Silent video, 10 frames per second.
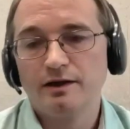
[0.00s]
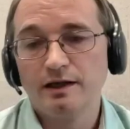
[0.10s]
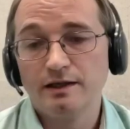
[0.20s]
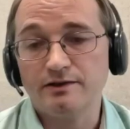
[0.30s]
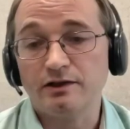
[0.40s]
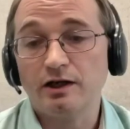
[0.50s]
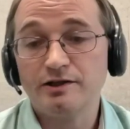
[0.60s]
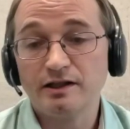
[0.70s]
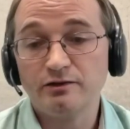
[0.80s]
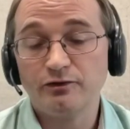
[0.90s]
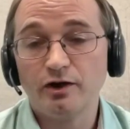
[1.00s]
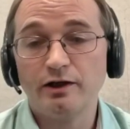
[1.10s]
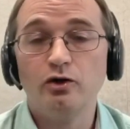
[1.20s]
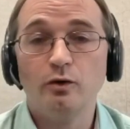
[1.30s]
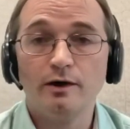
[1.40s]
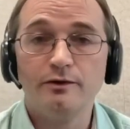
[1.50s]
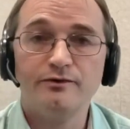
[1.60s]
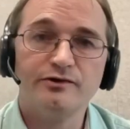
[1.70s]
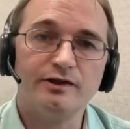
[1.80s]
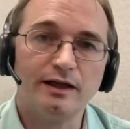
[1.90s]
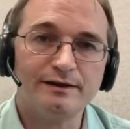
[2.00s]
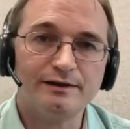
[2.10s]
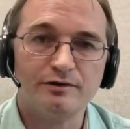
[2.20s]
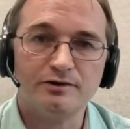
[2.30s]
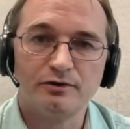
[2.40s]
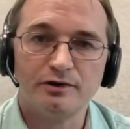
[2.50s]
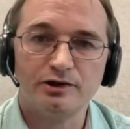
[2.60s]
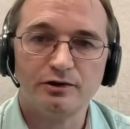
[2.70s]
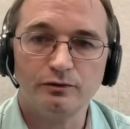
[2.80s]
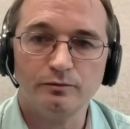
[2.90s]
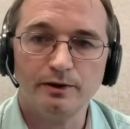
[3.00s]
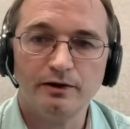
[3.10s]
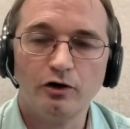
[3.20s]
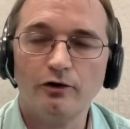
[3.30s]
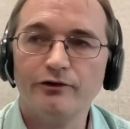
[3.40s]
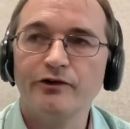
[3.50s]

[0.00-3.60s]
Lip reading: is, and identifying who owns the data is critical, because